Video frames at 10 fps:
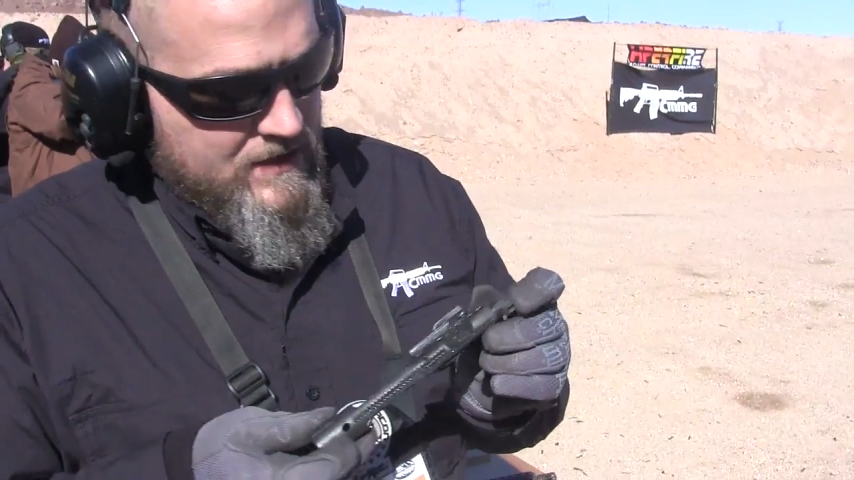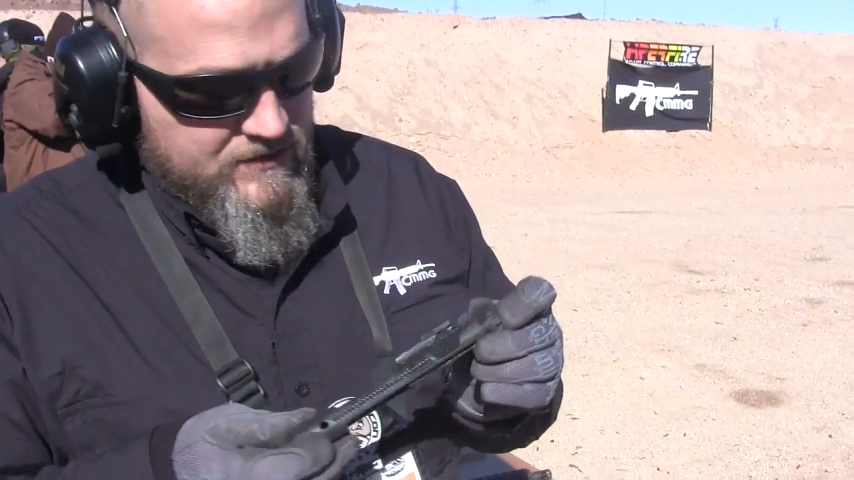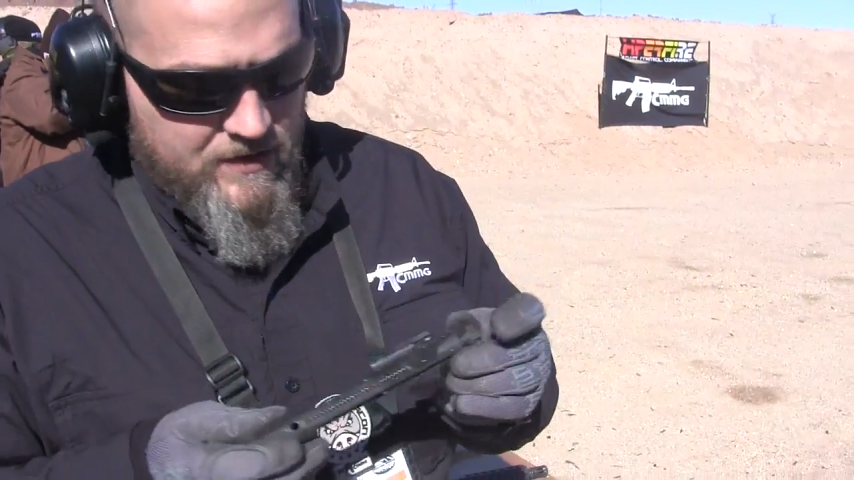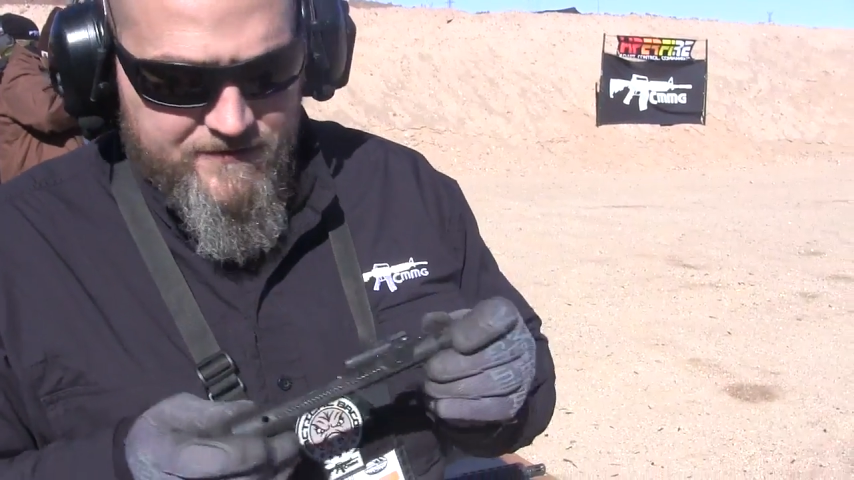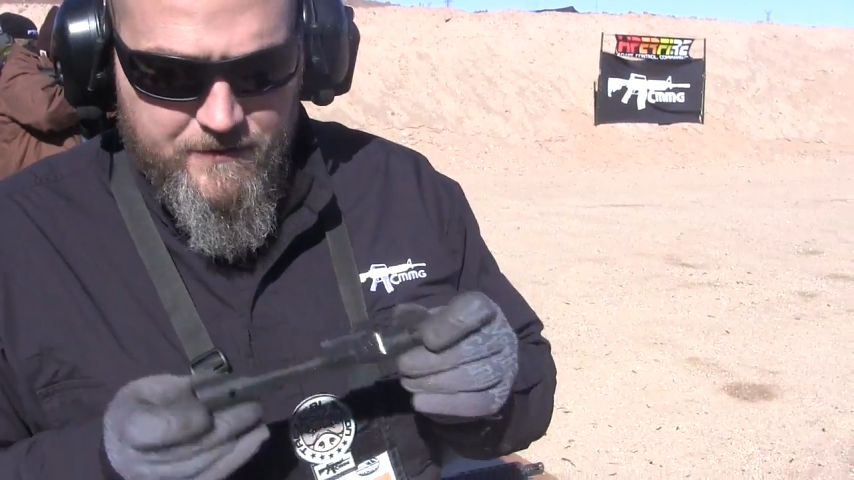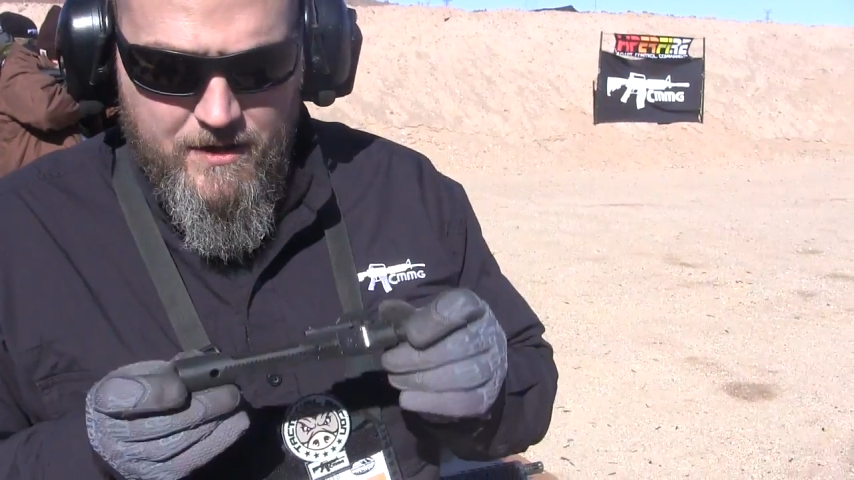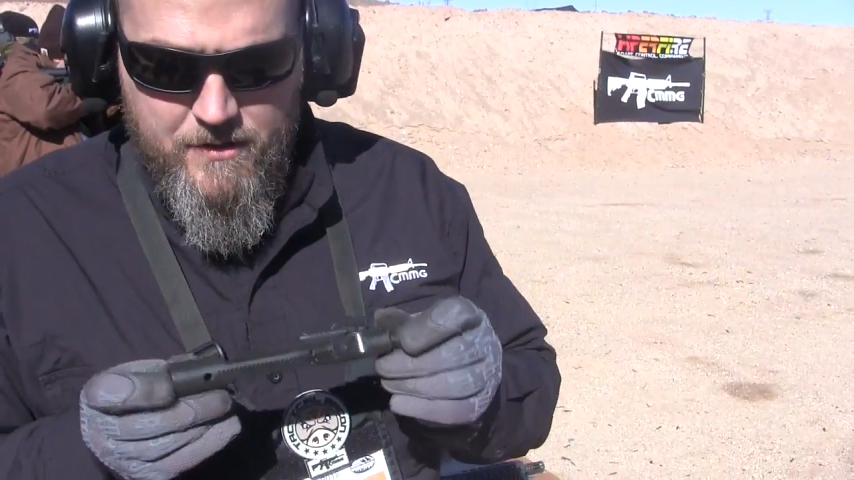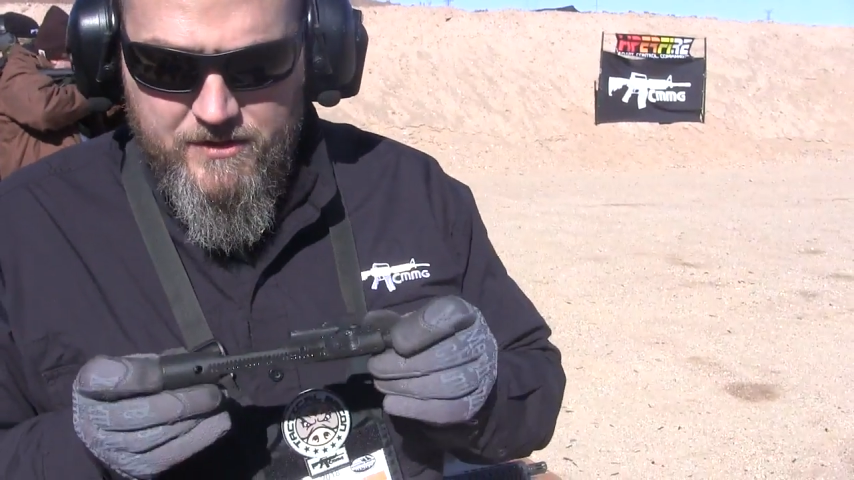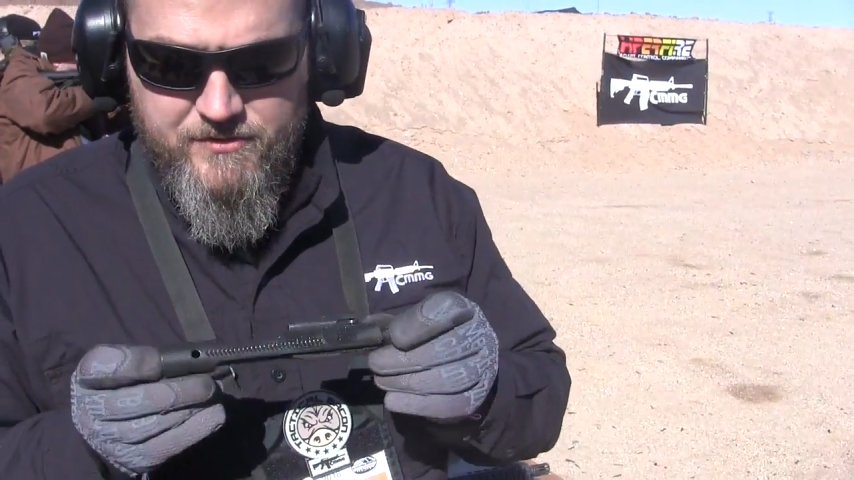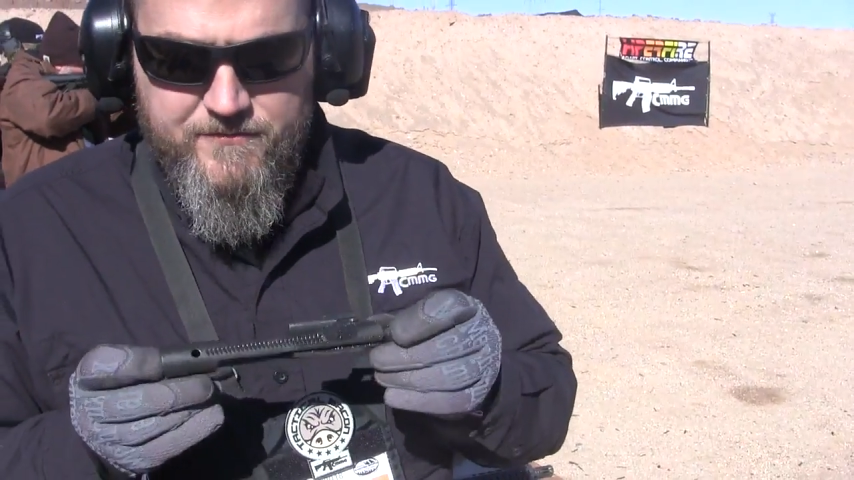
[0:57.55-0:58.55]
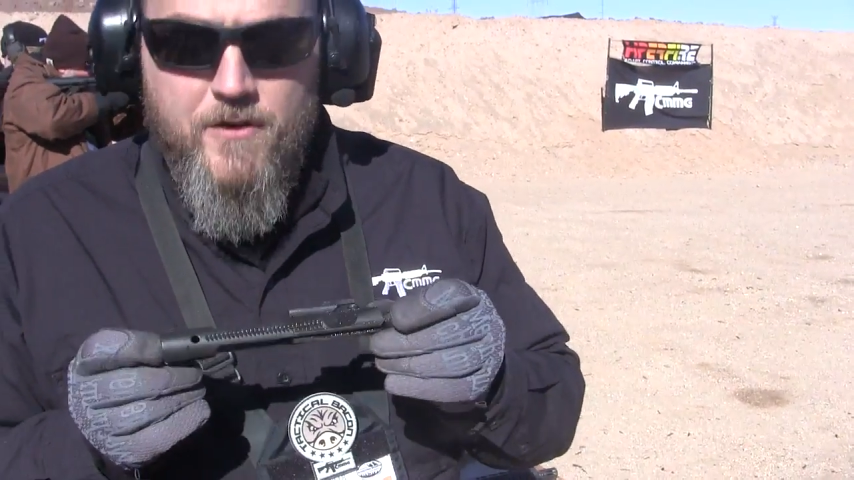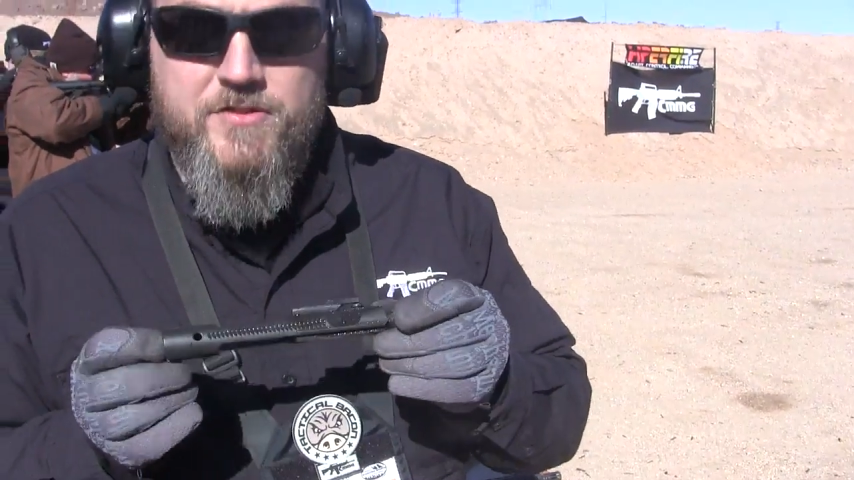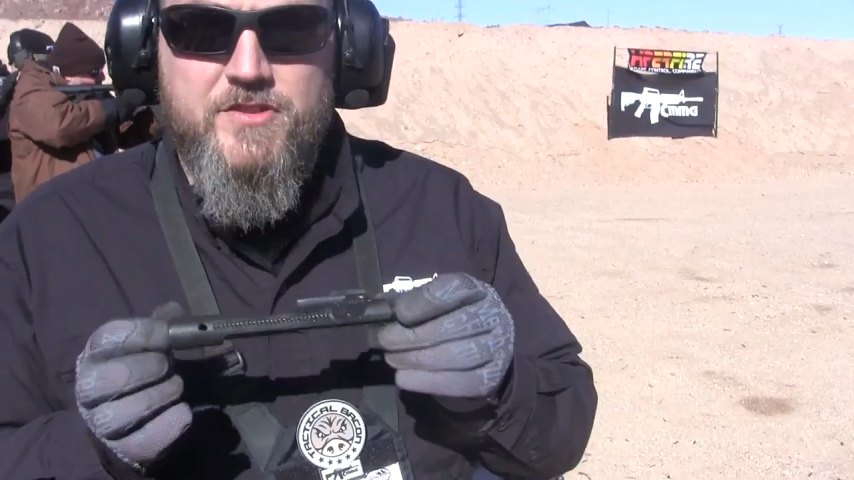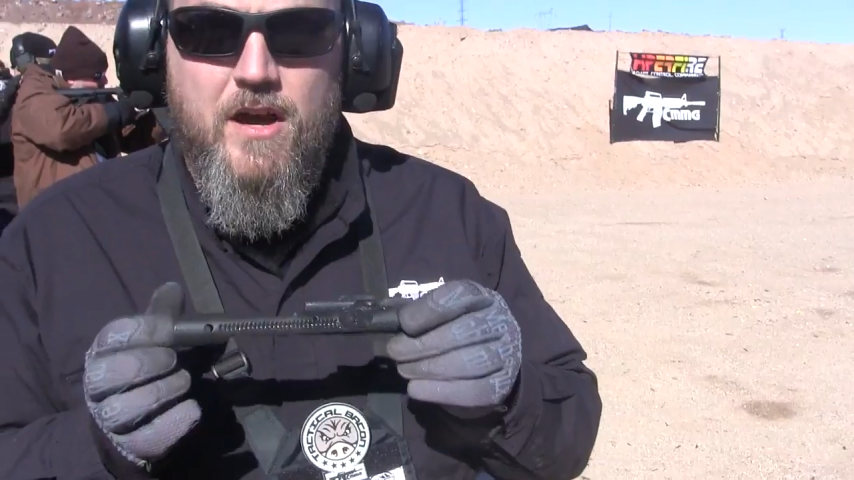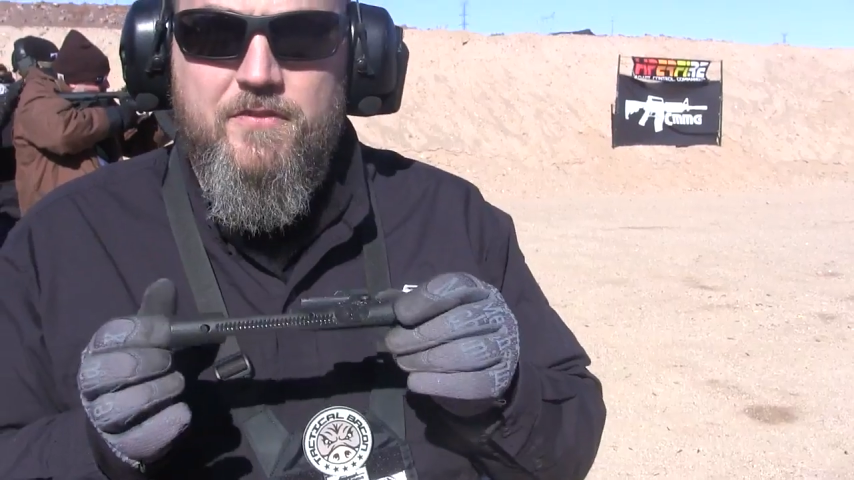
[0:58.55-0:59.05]
So if you'll notice,
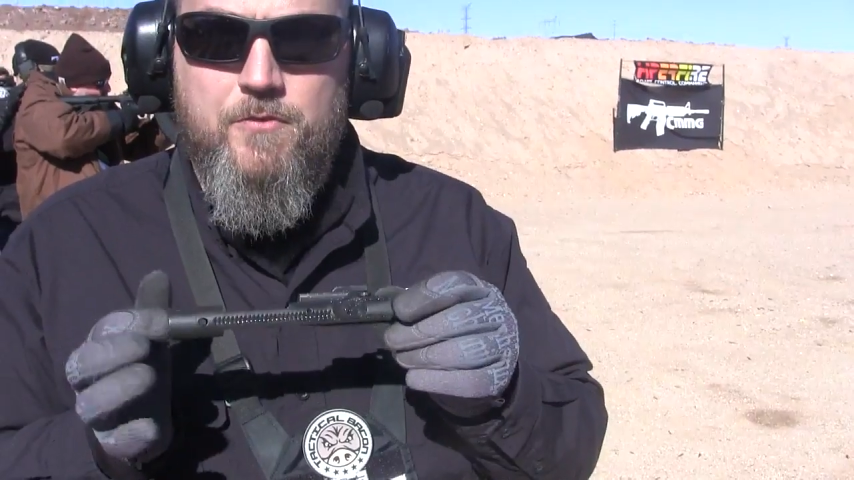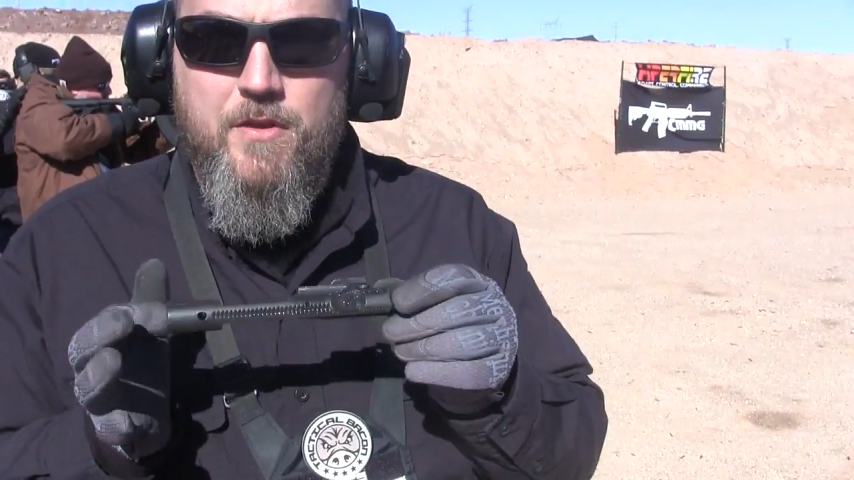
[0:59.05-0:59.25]
first off,